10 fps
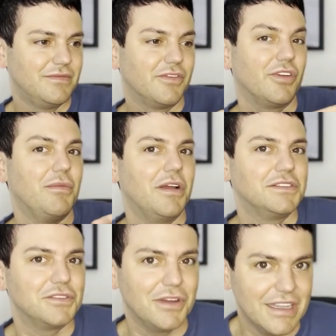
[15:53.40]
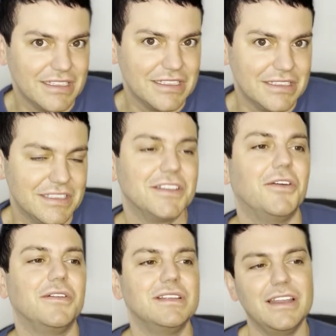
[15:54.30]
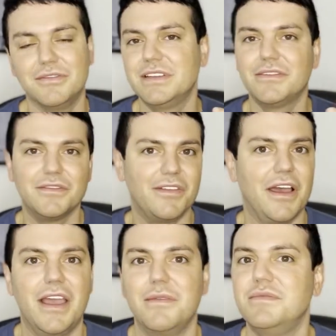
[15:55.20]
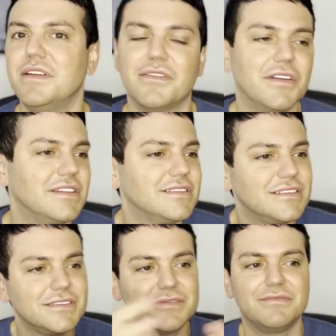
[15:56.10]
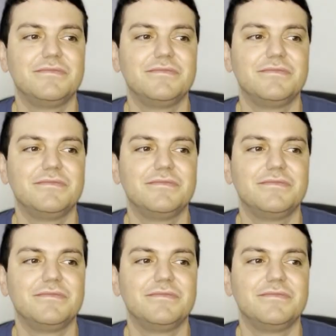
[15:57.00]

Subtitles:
Fremont Street. So, you know, different vibe, different